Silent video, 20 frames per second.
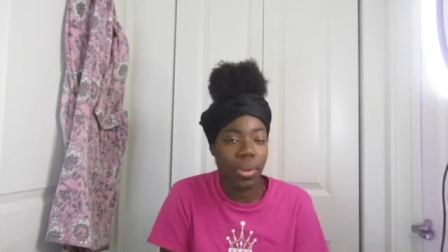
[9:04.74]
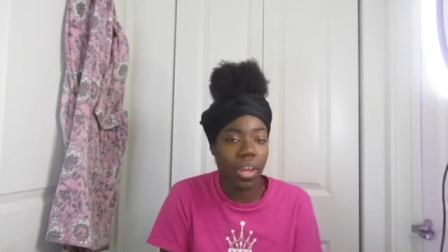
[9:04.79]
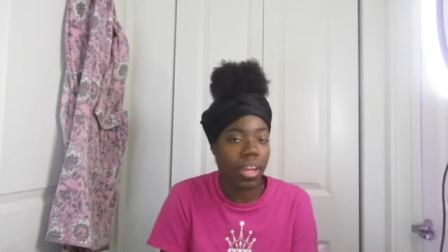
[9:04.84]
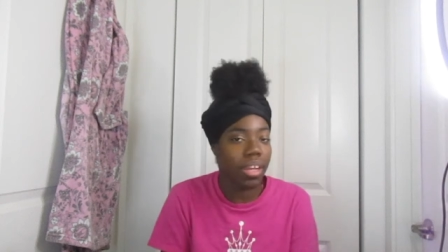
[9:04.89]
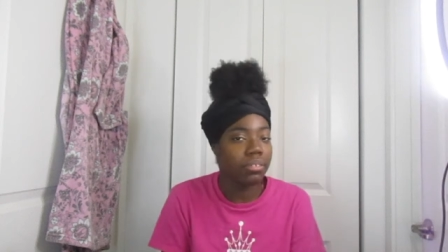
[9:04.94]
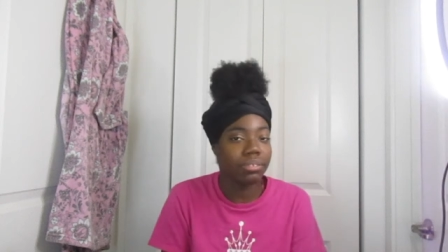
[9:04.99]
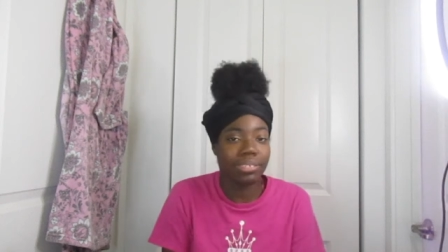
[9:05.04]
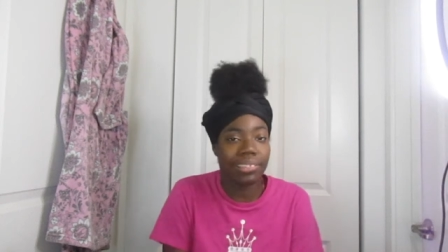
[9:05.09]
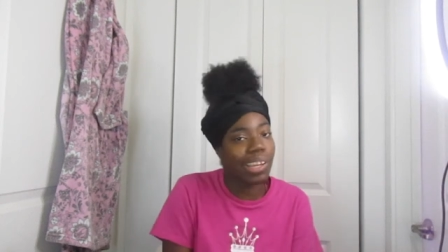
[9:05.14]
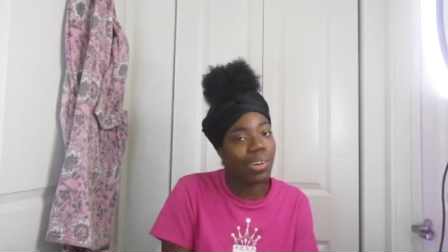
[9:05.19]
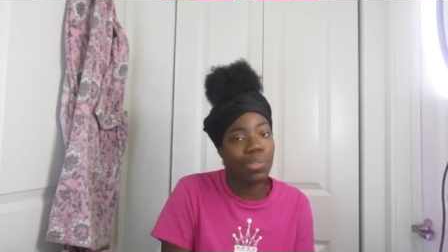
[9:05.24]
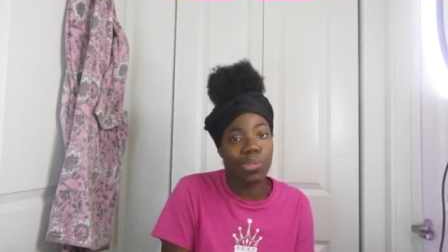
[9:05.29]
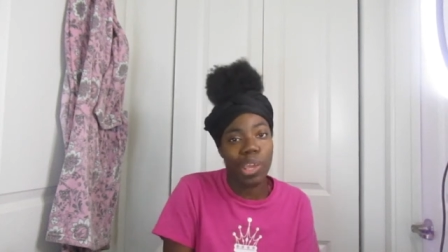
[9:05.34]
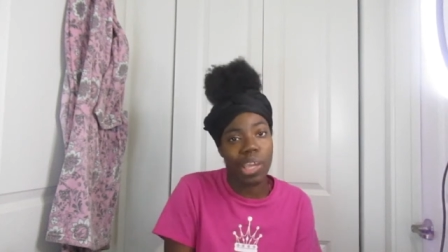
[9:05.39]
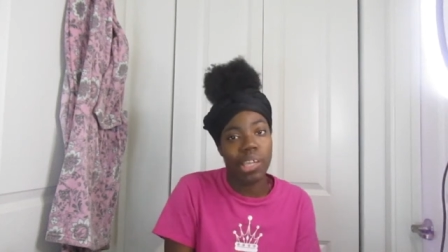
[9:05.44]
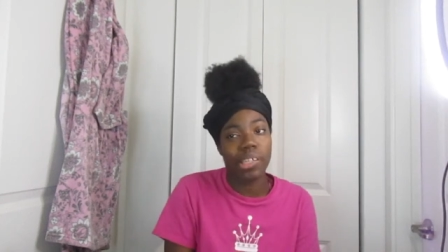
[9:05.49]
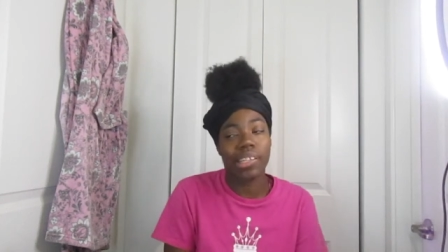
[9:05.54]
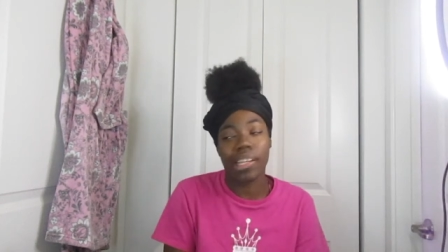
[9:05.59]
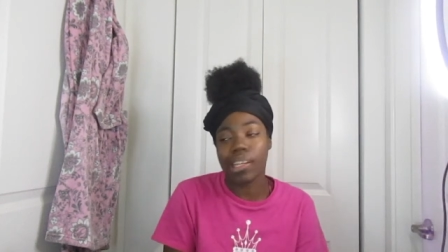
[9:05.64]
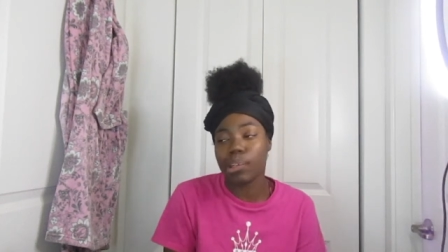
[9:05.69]
okay. It's not
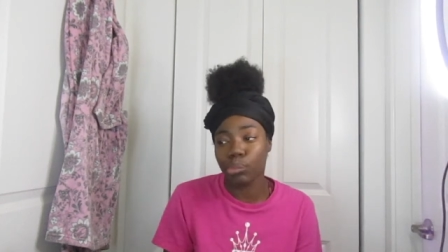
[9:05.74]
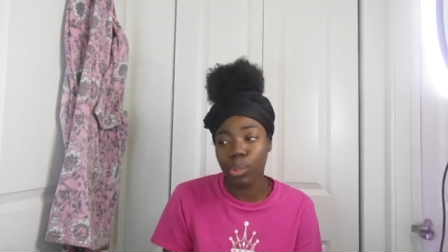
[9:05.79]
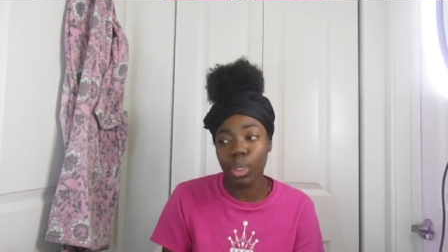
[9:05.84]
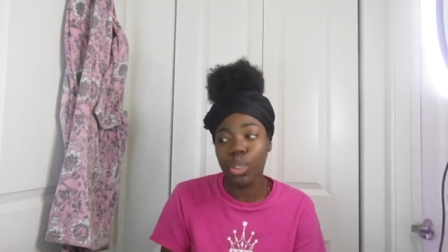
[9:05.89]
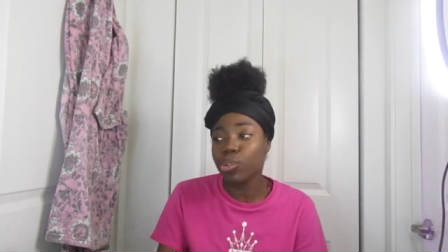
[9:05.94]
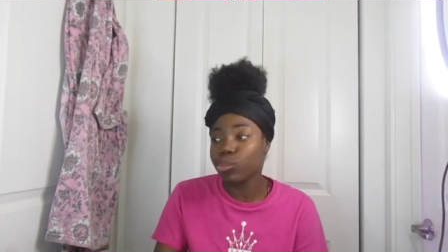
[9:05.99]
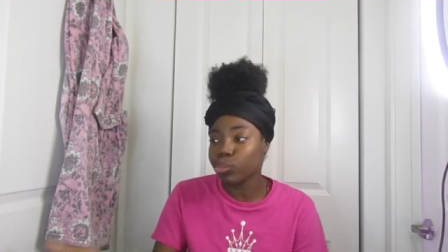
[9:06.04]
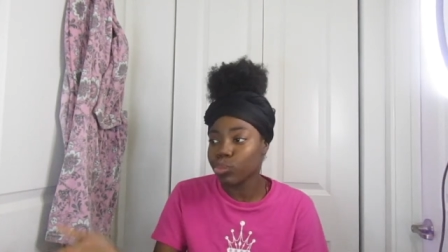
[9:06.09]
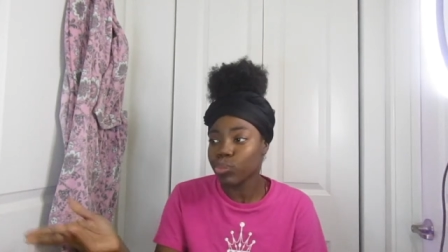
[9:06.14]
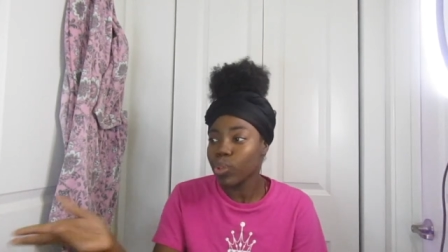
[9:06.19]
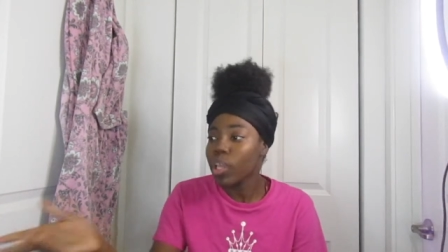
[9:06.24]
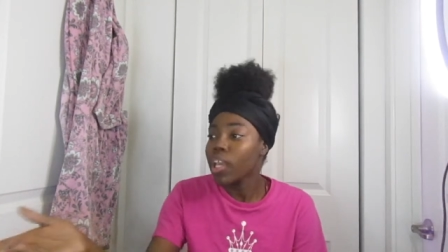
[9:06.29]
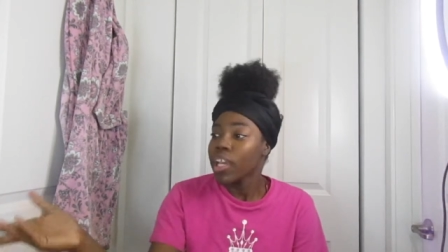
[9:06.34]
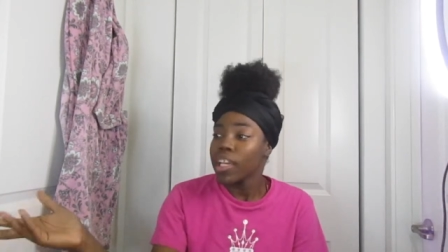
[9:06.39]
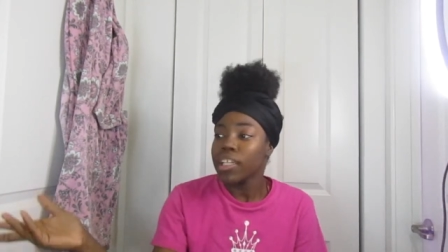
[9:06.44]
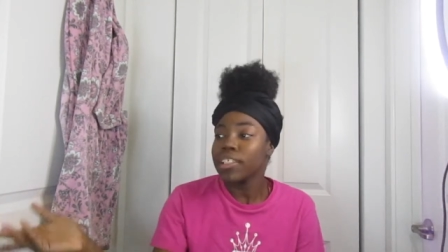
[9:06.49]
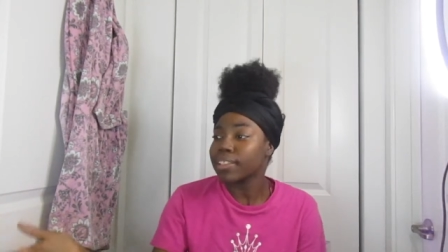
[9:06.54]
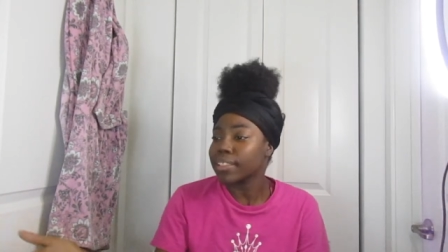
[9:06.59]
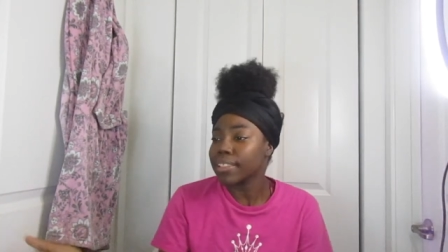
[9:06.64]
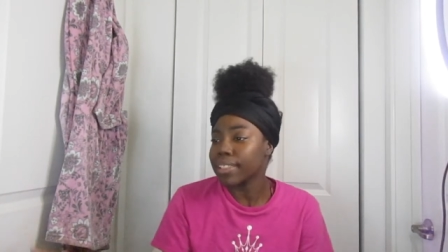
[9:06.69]
okay. Like real.
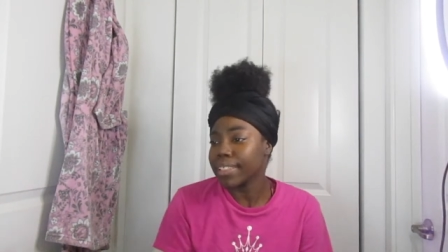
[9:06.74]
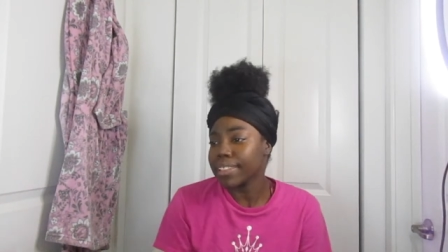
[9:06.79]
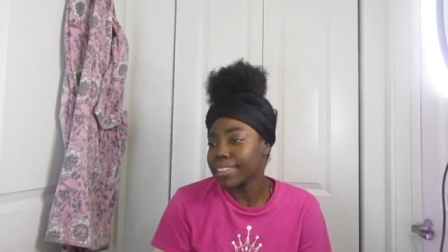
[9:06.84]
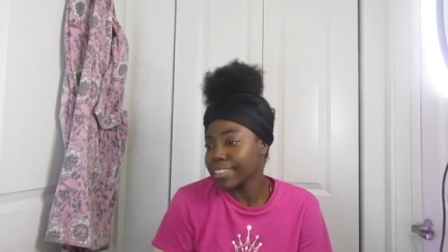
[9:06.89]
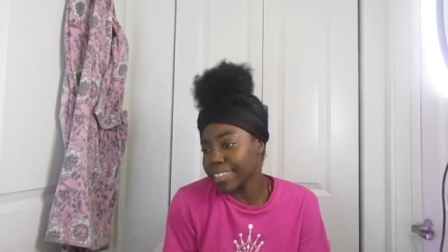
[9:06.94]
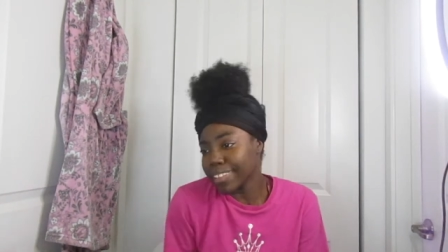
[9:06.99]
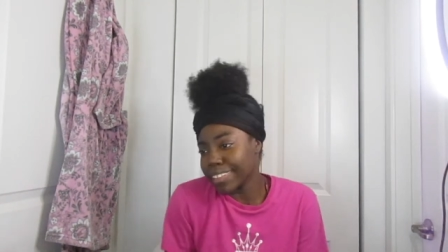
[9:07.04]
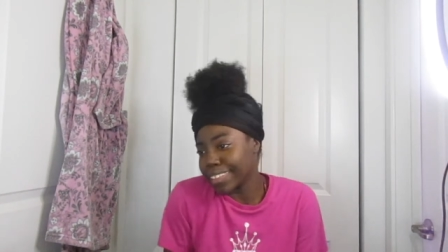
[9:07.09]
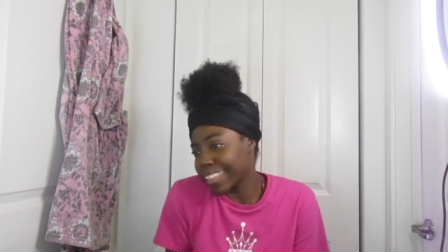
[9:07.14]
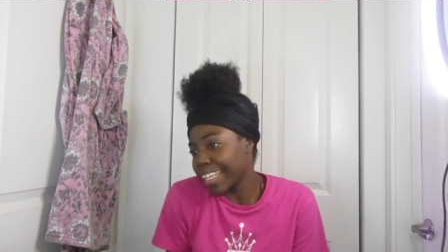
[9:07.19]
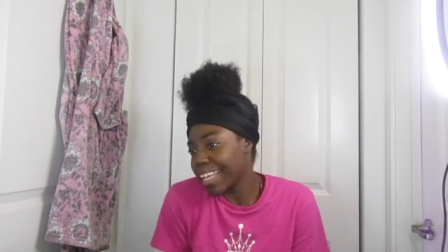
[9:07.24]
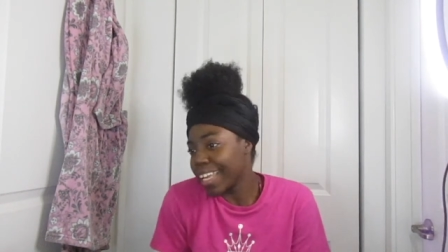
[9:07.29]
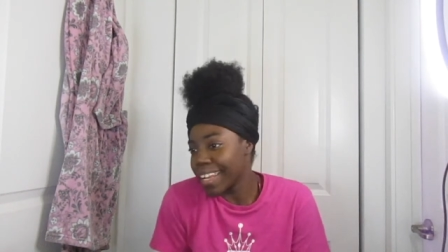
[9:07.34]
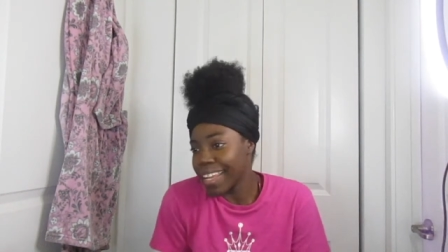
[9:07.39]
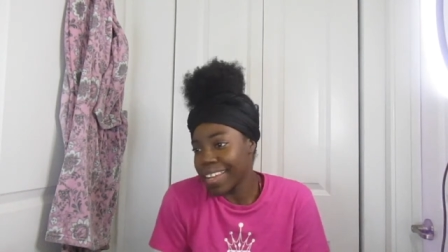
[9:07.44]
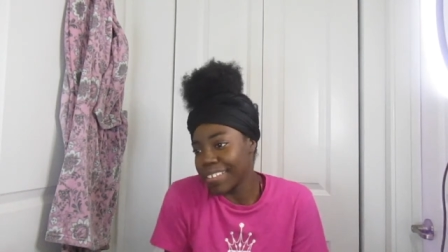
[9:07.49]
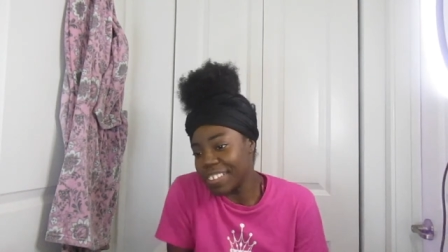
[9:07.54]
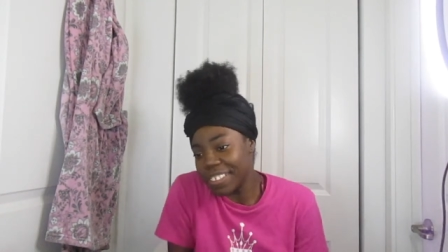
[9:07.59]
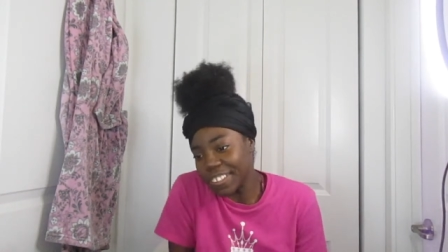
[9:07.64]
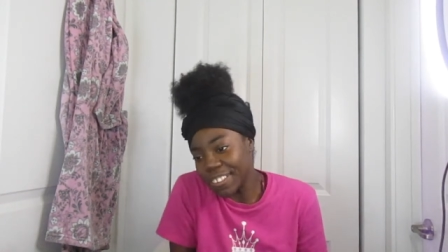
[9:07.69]
He should he should have said
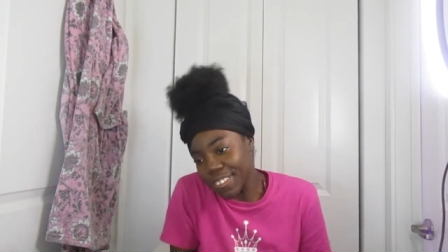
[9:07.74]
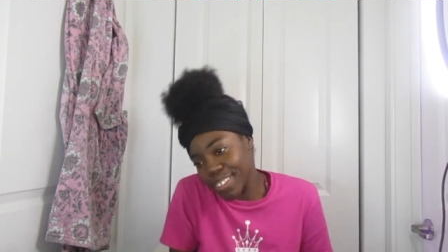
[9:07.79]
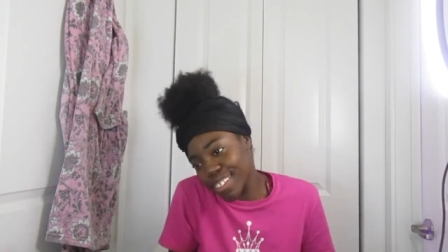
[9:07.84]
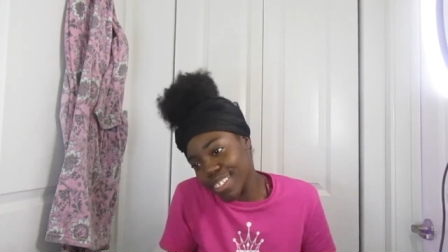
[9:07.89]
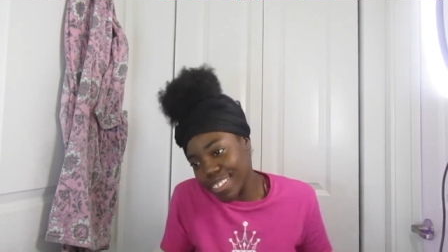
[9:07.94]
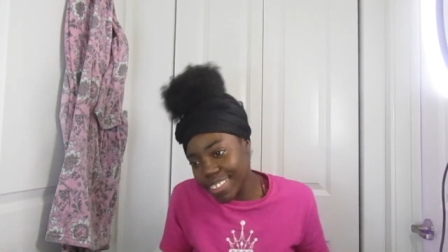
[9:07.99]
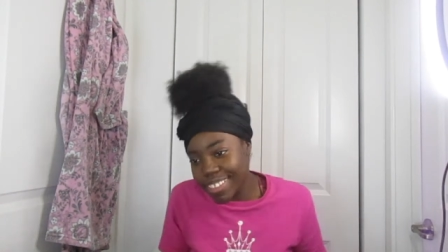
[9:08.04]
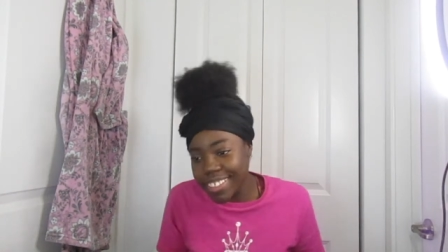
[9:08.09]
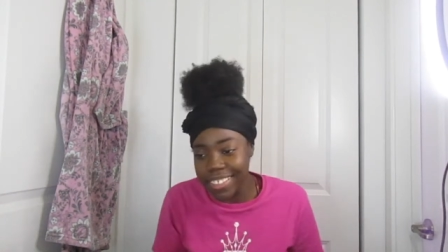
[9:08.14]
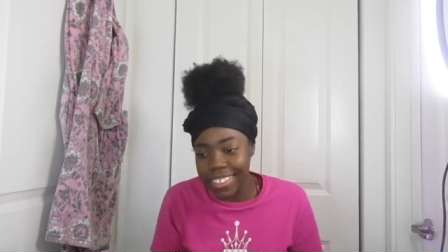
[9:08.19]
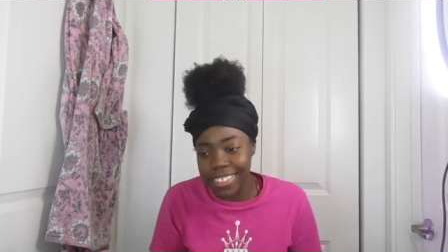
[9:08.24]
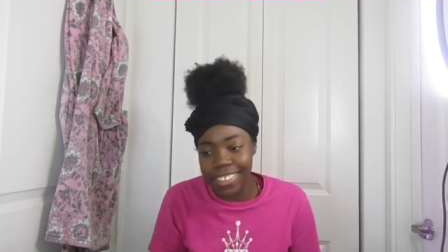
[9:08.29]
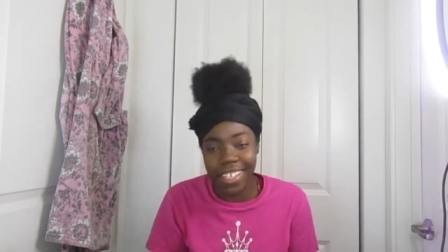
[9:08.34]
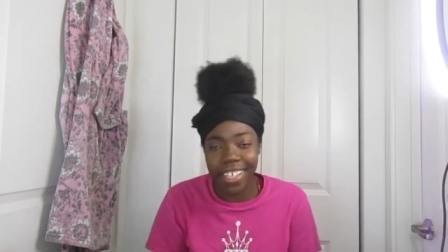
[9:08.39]
that serious.